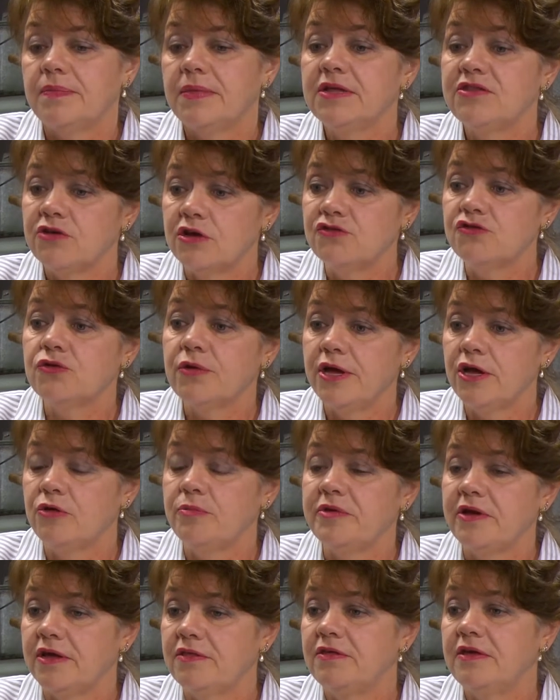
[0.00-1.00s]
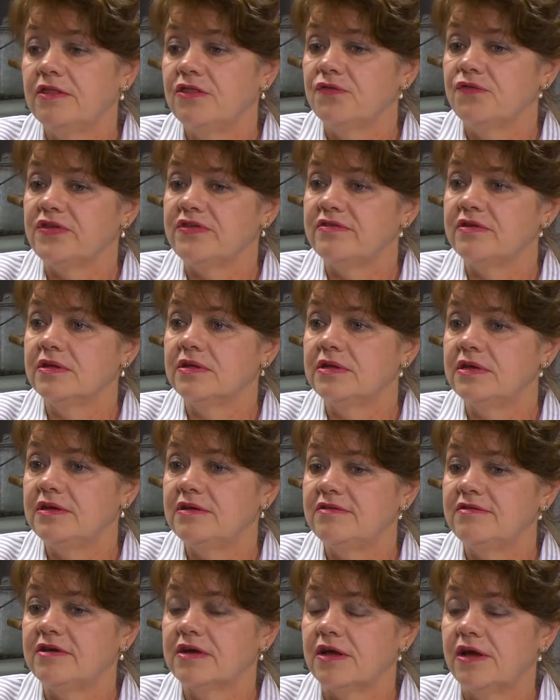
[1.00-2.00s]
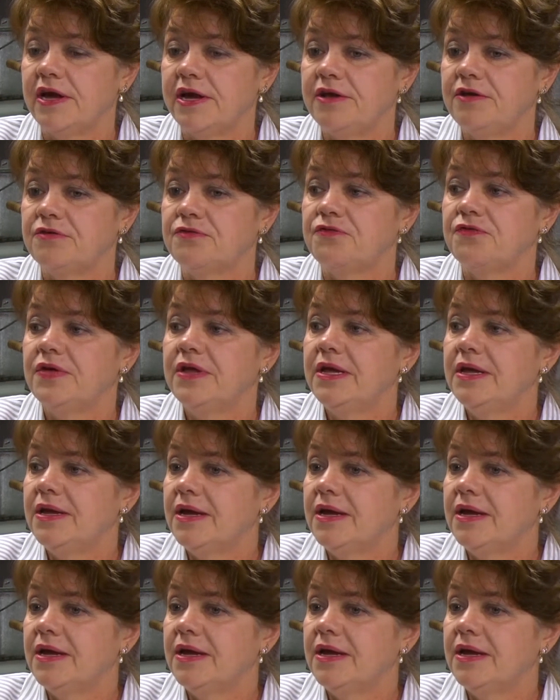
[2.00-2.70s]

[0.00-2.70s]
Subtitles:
It's also helped, I think, the facilities to kind of